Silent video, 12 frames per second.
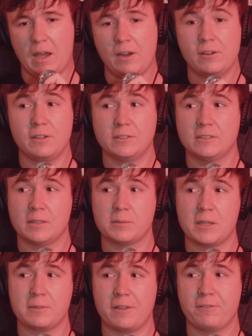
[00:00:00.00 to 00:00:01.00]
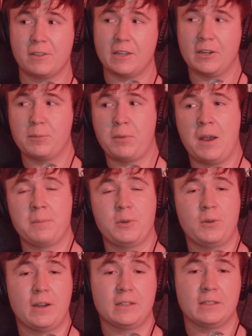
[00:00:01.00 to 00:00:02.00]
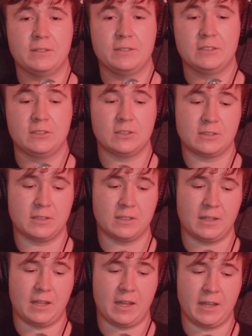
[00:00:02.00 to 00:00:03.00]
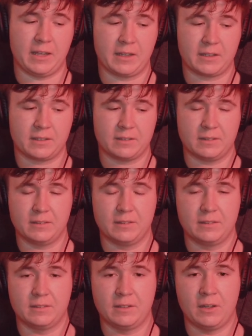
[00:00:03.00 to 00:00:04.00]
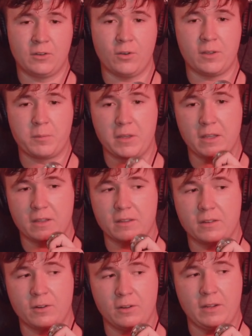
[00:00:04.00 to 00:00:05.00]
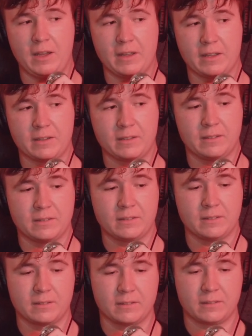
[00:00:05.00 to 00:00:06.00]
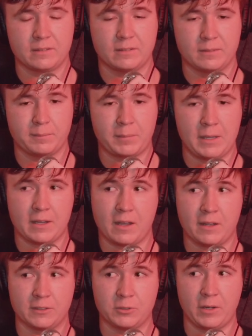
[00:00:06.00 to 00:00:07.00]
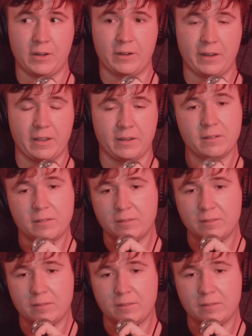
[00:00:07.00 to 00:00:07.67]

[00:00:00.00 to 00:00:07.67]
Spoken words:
I don't know, sometimes I feel like your prime directive is just to like annoy me or like be a contrarian.